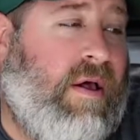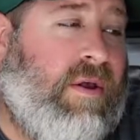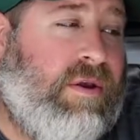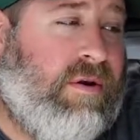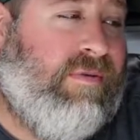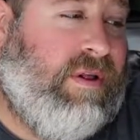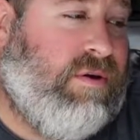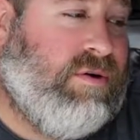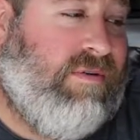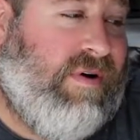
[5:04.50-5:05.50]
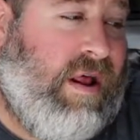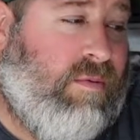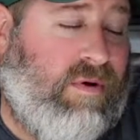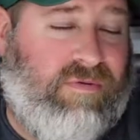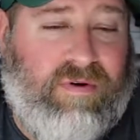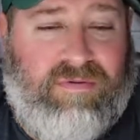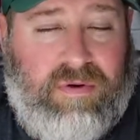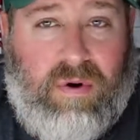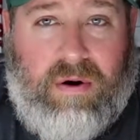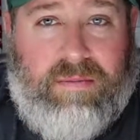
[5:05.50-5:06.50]
you can usually find one for a
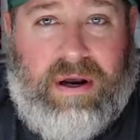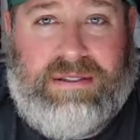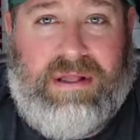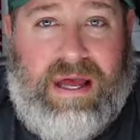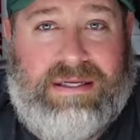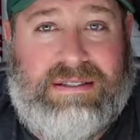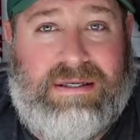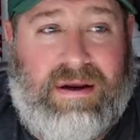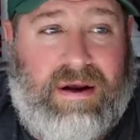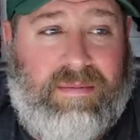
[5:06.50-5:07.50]
few $100 less